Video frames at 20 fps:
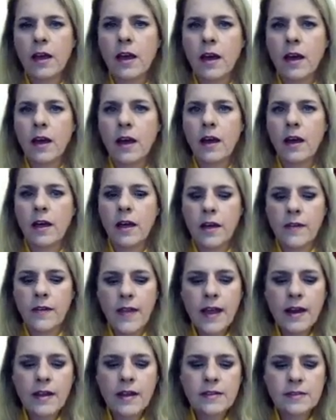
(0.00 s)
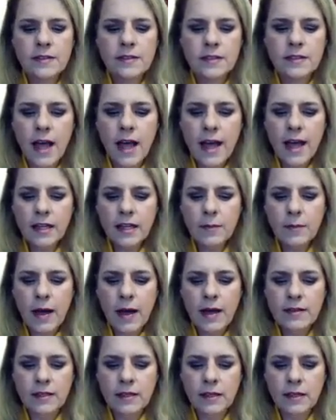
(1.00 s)
And that is slightly
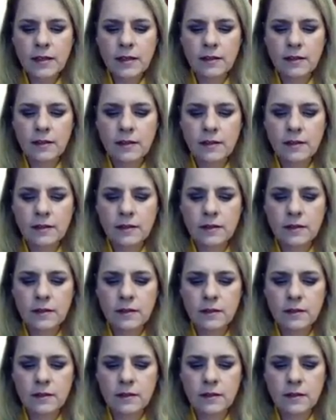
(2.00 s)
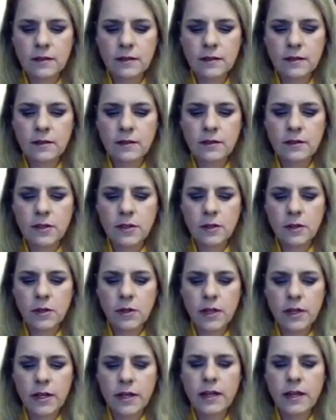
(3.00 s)
basic. So
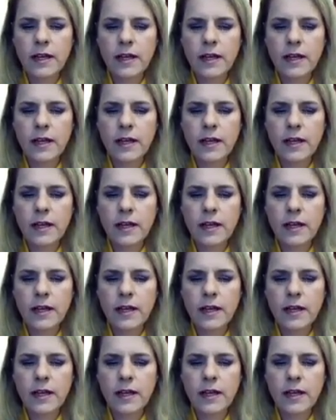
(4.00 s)
blood, again,